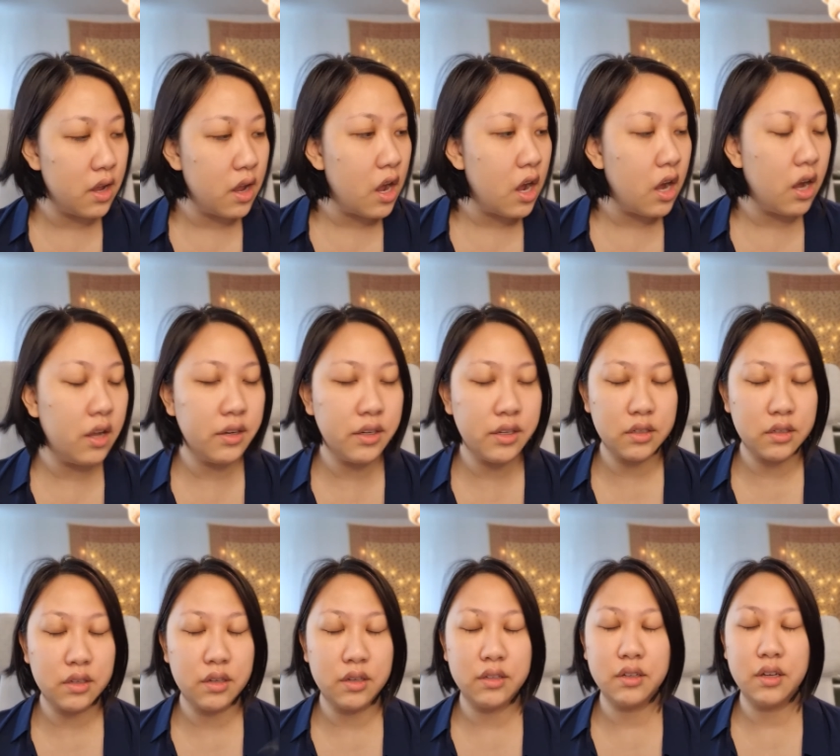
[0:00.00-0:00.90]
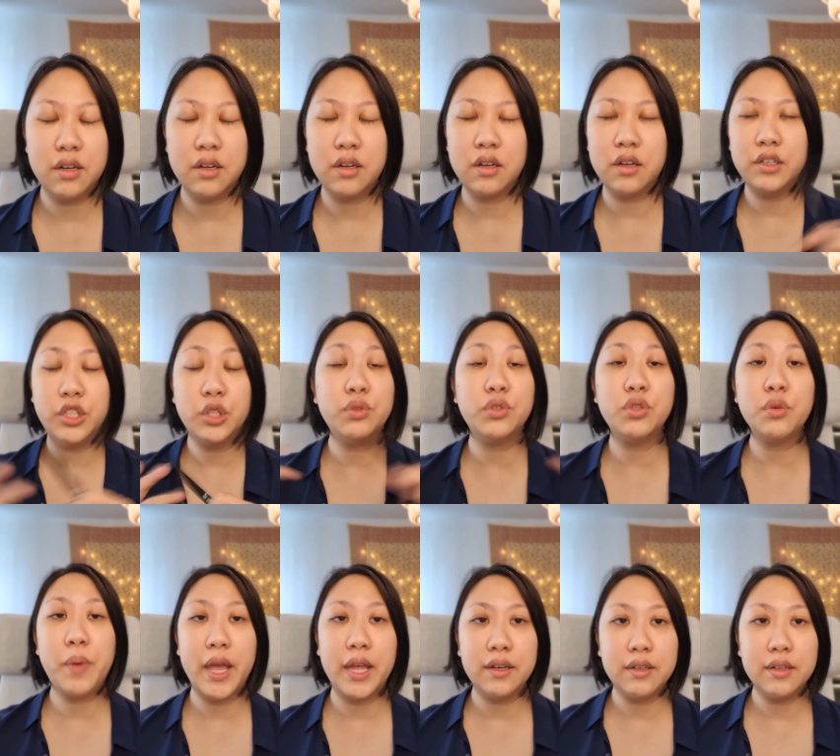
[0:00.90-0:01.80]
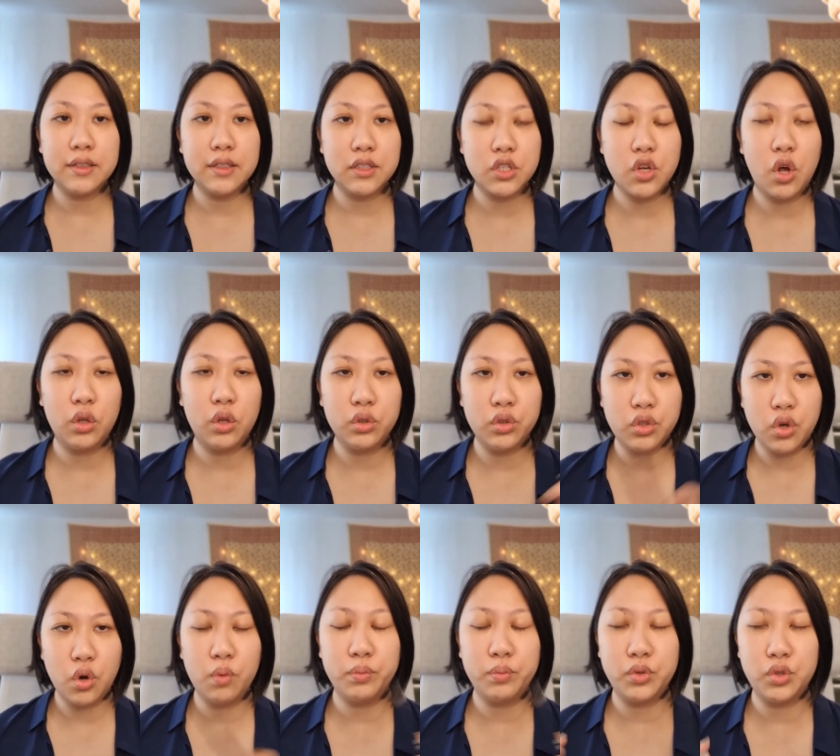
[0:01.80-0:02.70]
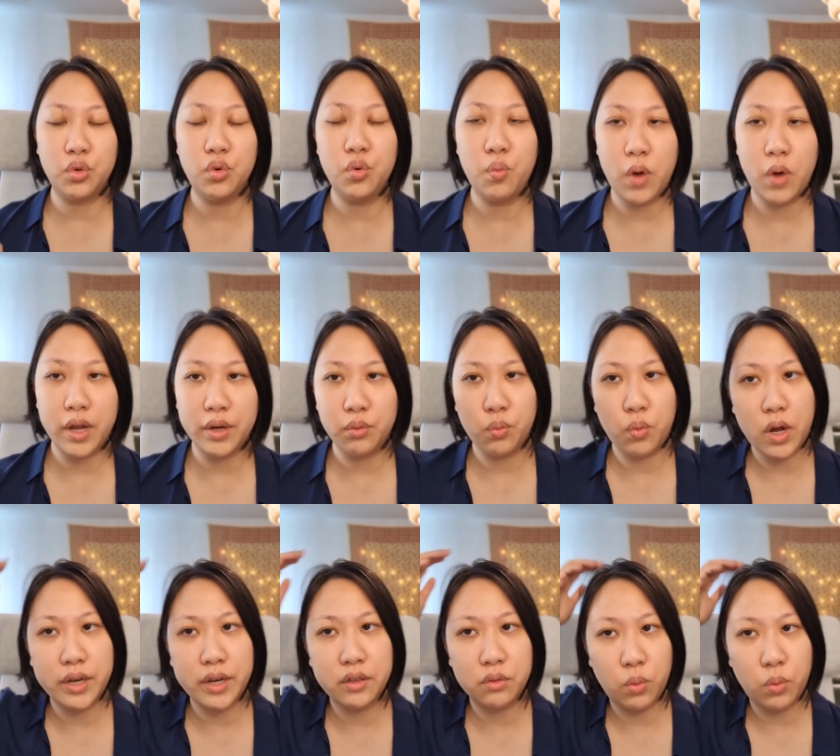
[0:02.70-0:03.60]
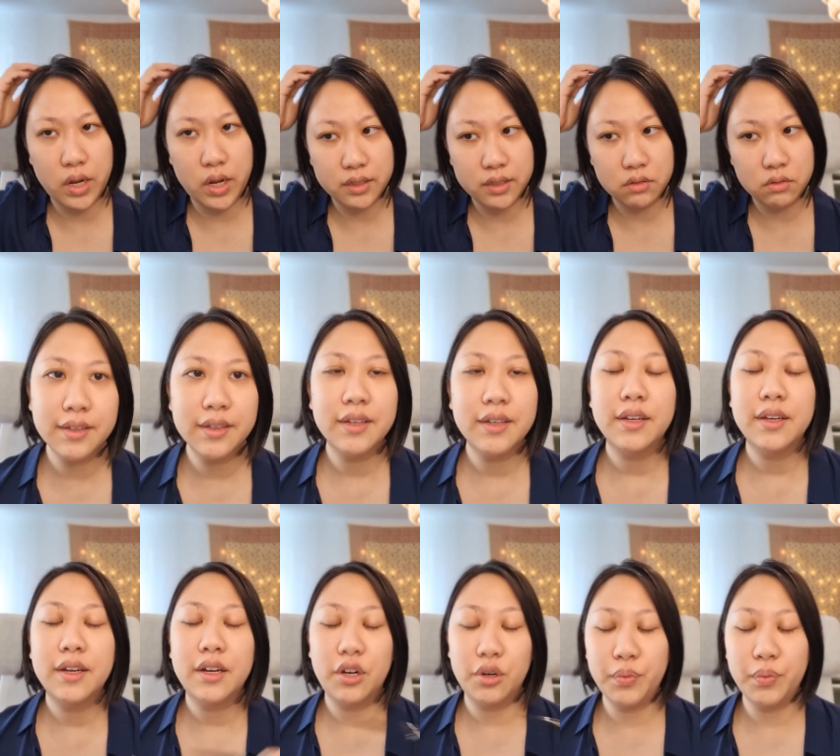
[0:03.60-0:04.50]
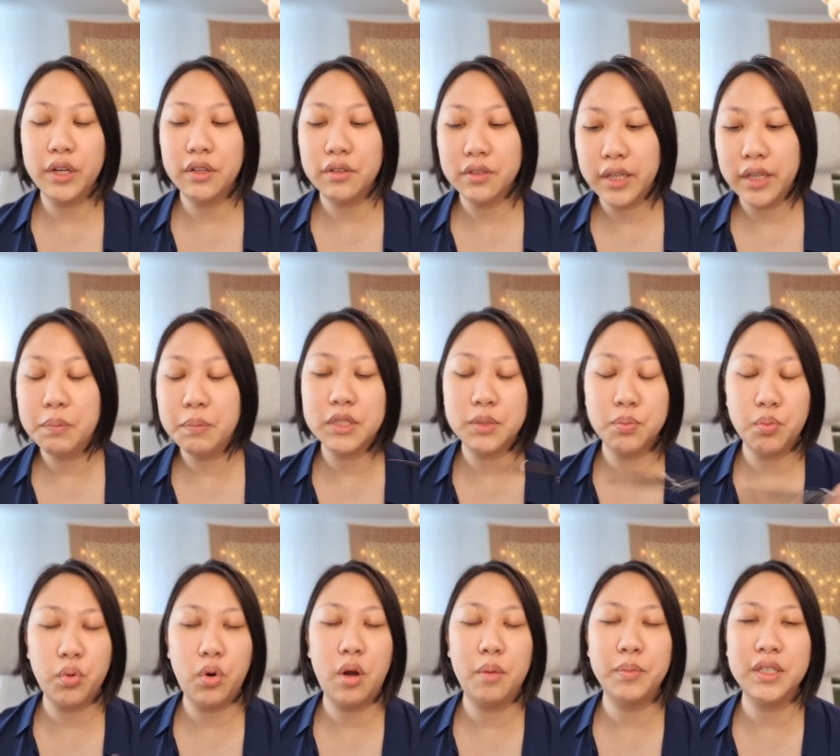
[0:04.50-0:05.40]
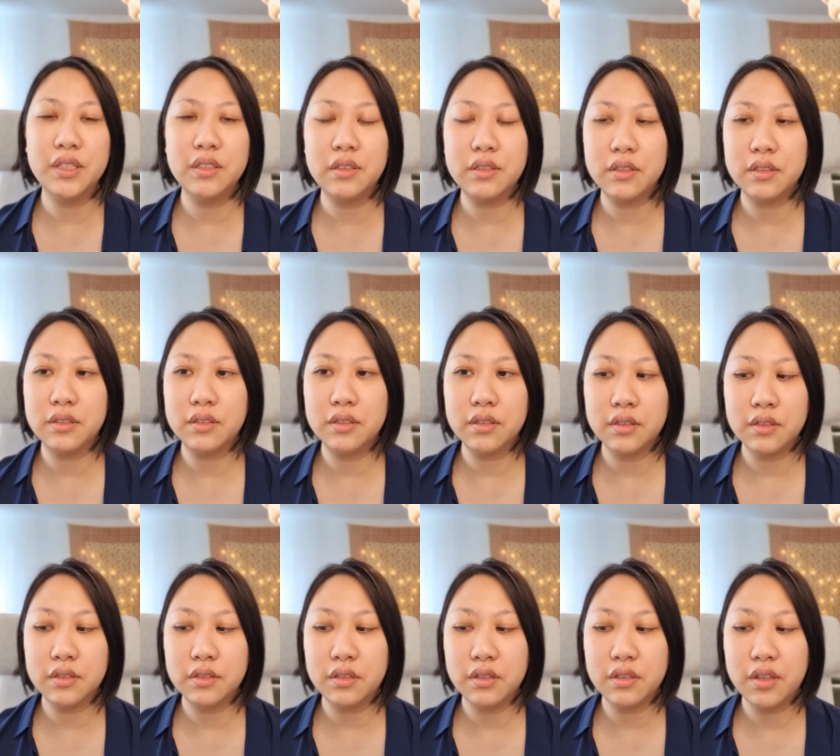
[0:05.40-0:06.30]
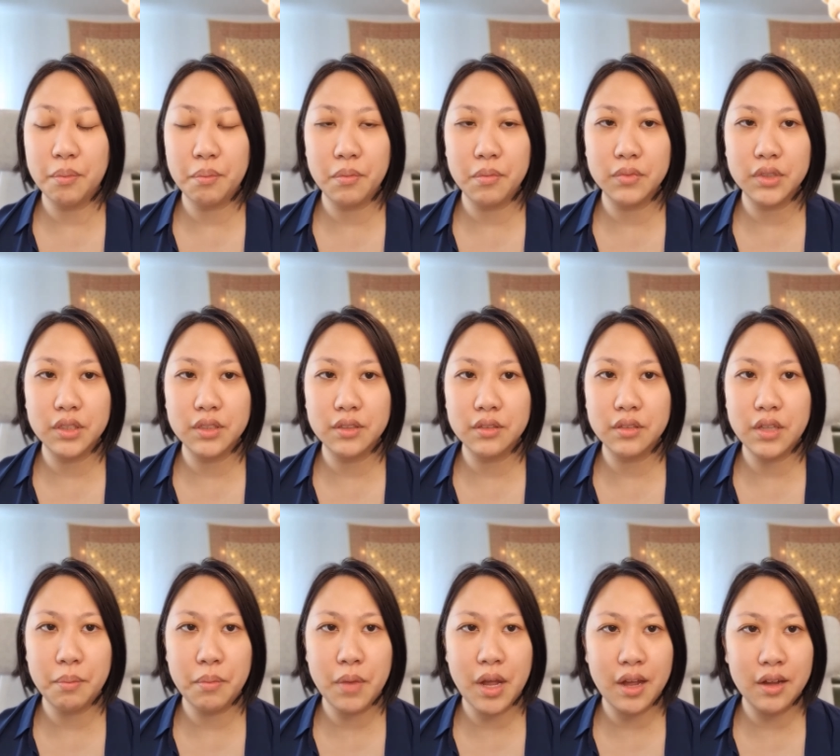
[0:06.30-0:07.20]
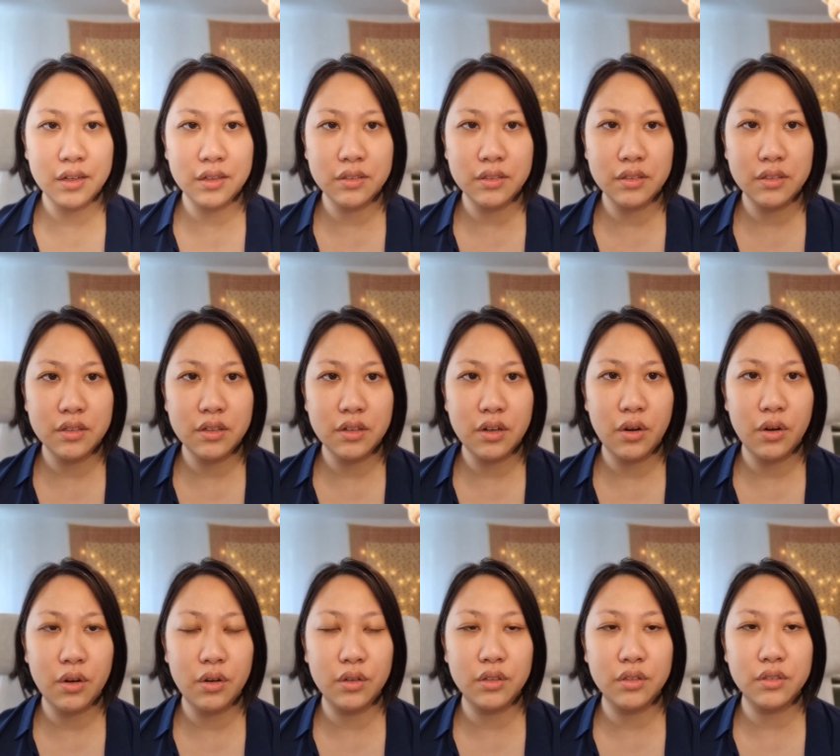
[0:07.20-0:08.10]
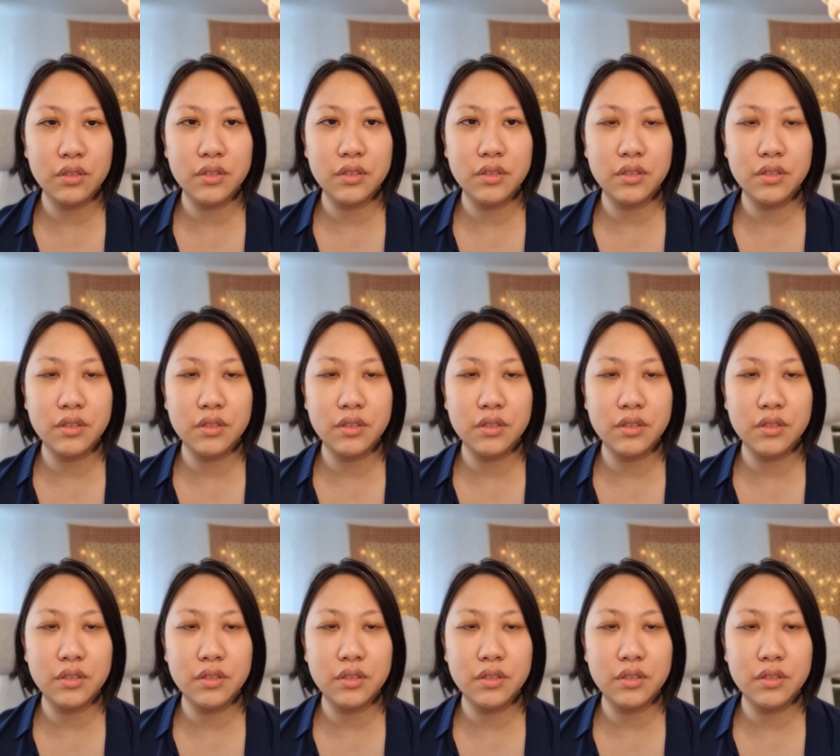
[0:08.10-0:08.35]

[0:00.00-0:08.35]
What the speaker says: Her YouTube handle is called Dope2111. Her real name is Promise Tamang or